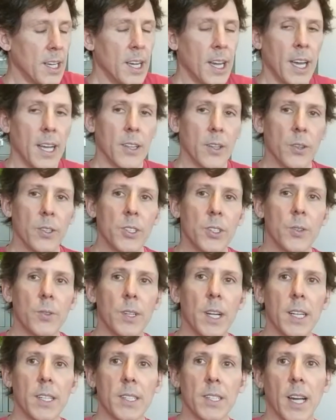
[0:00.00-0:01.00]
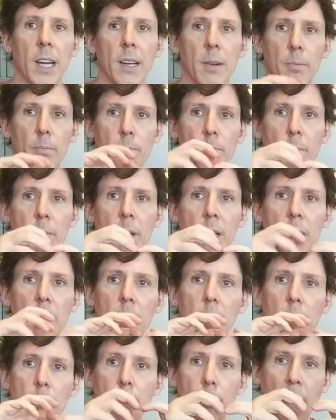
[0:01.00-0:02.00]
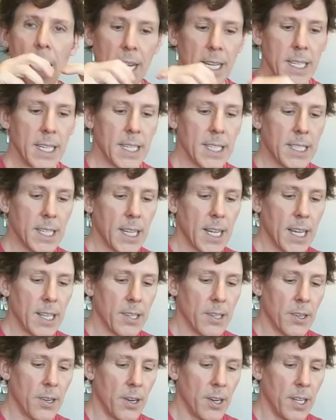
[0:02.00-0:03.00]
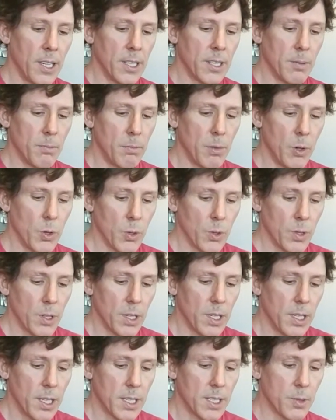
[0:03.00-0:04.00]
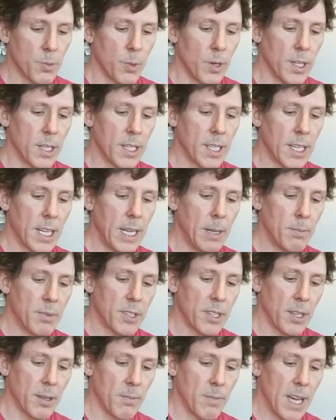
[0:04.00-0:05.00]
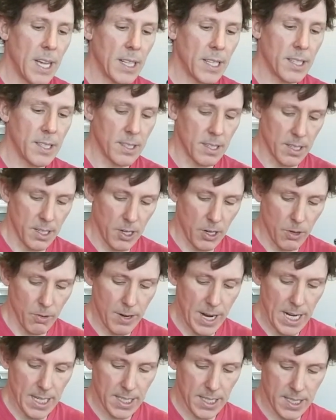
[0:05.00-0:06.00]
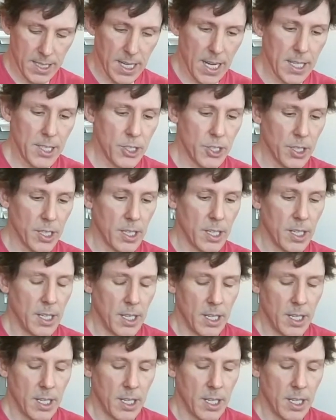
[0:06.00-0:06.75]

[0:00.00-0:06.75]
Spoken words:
Those two nuts kind of binding together on the bolt is what keeps them at the correct tension.